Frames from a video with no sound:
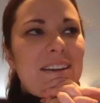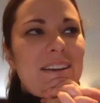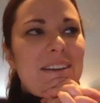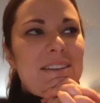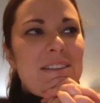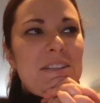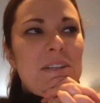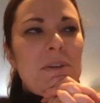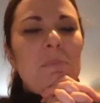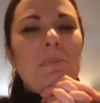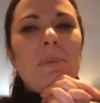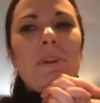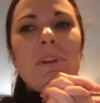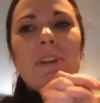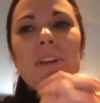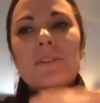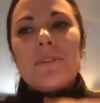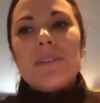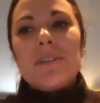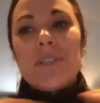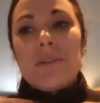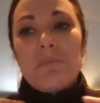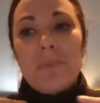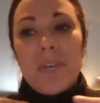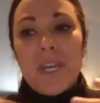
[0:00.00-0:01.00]

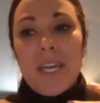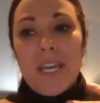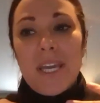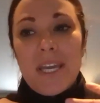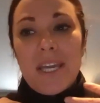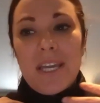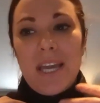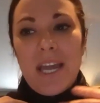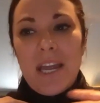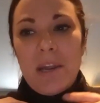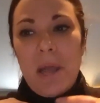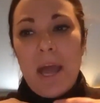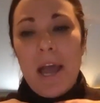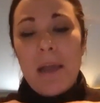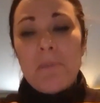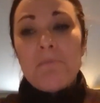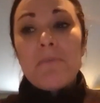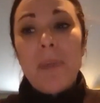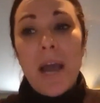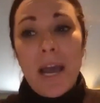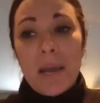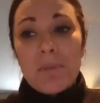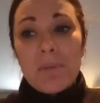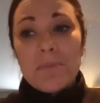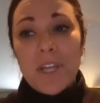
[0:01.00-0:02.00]
to me,
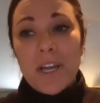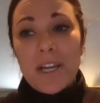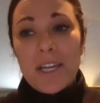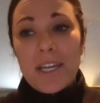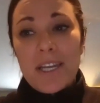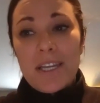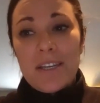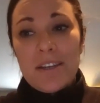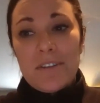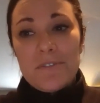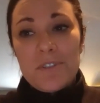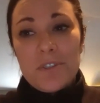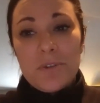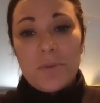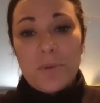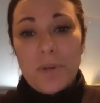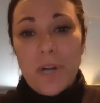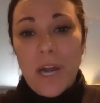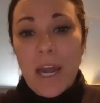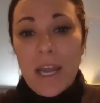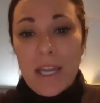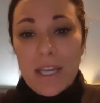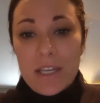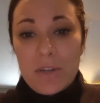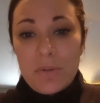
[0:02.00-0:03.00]
I'm lucky enough to where
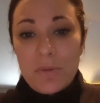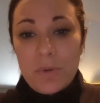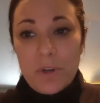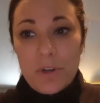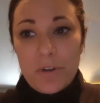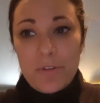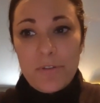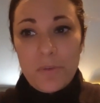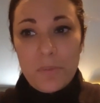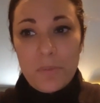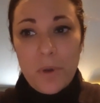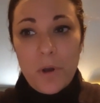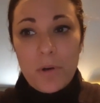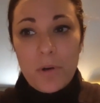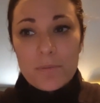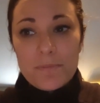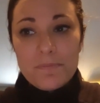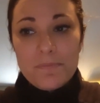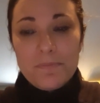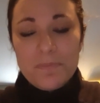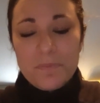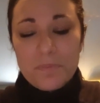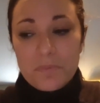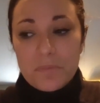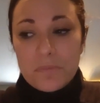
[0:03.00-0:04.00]
I can work from home.
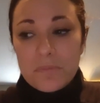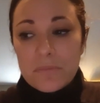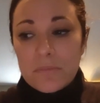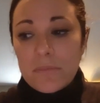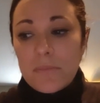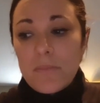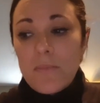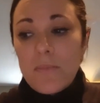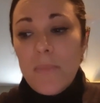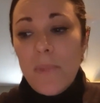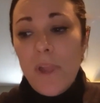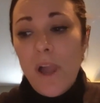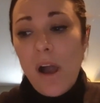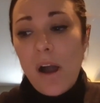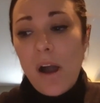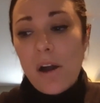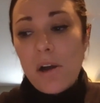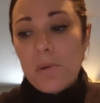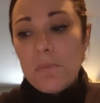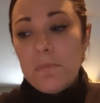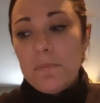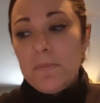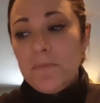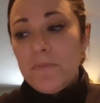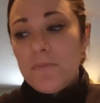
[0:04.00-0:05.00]

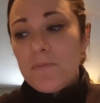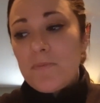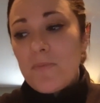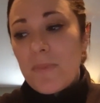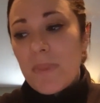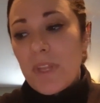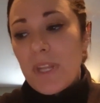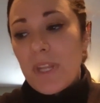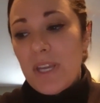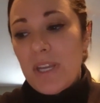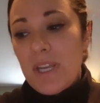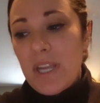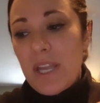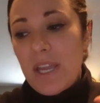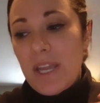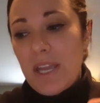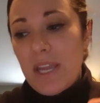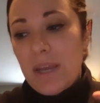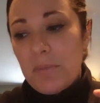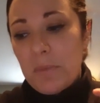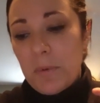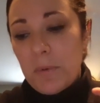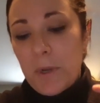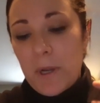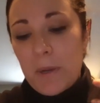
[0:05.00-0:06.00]
Um,
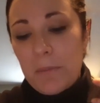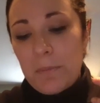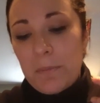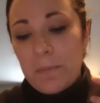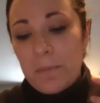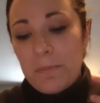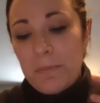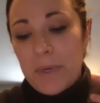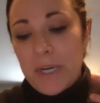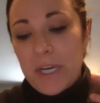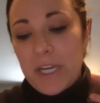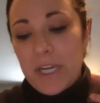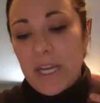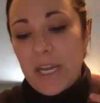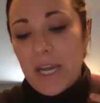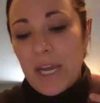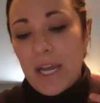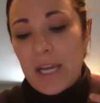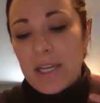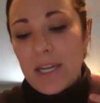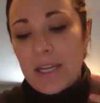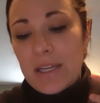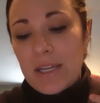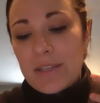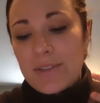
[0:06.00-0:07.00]
but
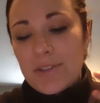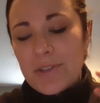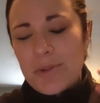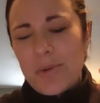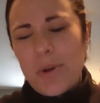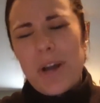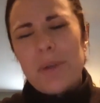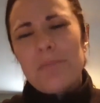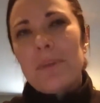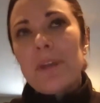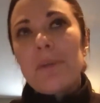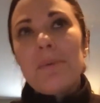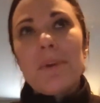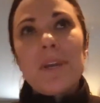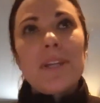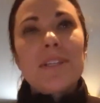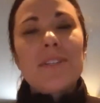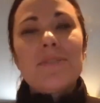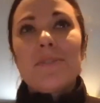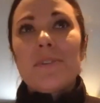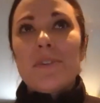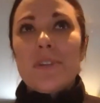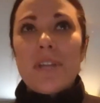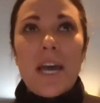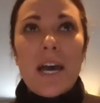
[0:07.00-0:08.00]
so maybe it's
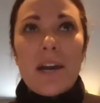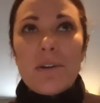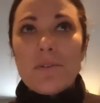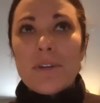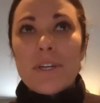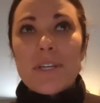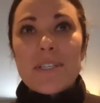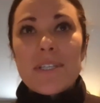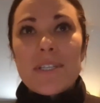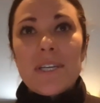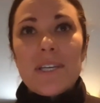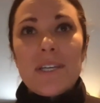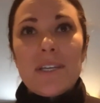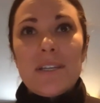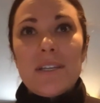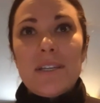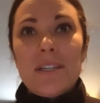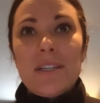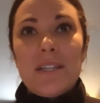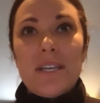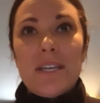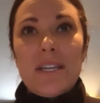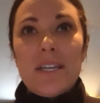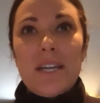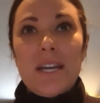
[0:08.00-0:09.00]
for that reason
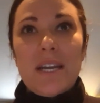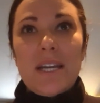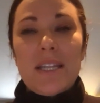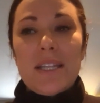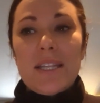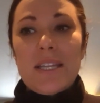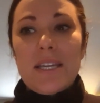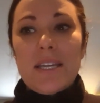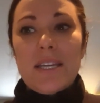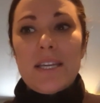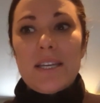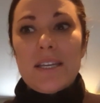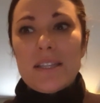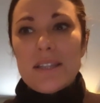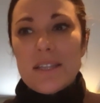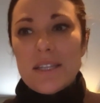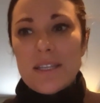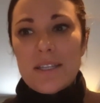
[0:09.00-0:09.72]
that I think,